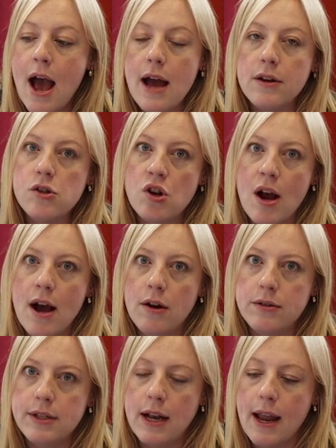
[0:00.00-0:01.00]
and
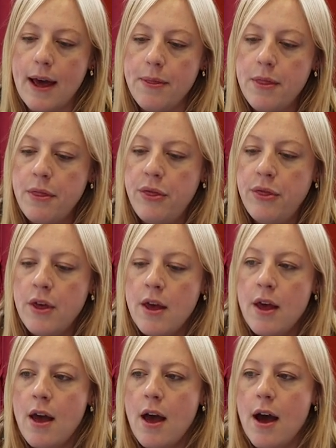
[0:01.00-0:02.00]
trouser length,
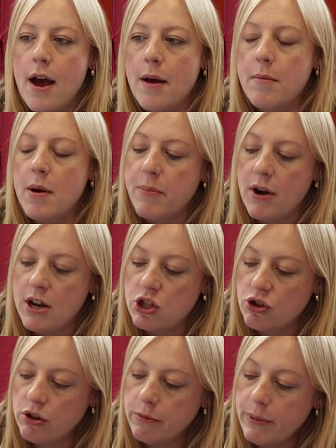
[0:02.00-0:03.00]
by
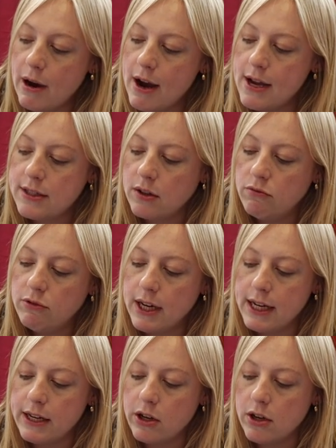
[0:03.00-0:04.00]
True Bias, a
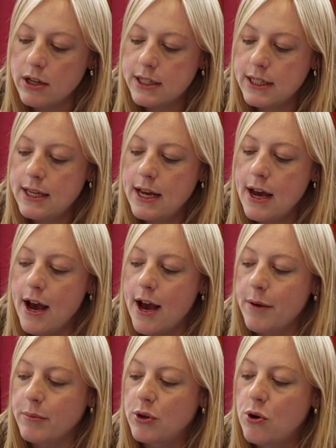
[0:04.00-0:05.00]
really good
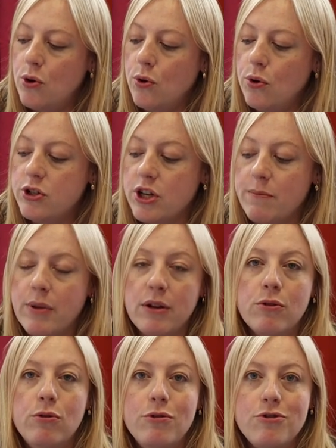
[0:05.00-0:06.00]

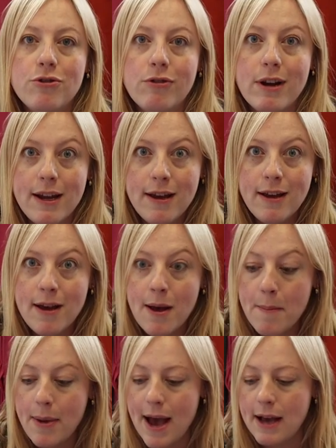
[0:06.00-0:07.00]
jumbo corduroy
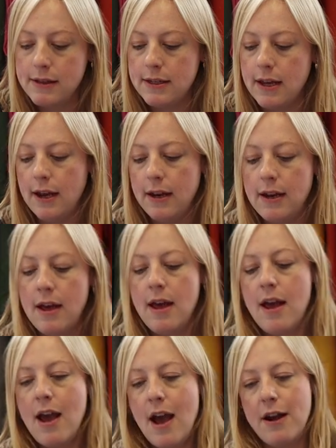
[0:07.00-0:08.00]
pattern.
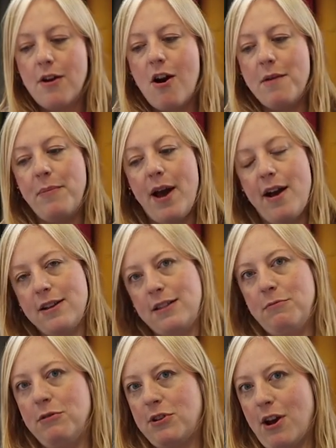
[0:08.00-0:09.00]
And I
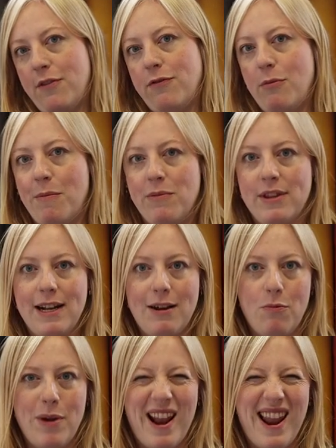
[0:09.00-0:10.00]
personally would go for one with a
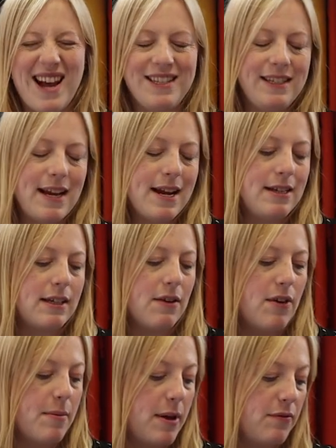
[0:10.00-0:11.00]
little bit of elastane to
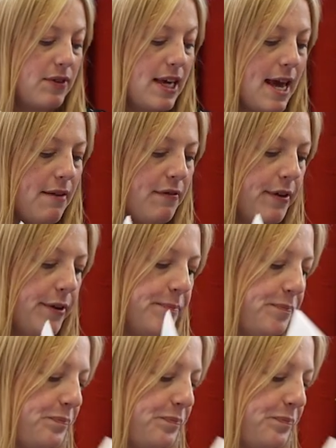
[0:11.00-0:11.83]
give it a bit of give.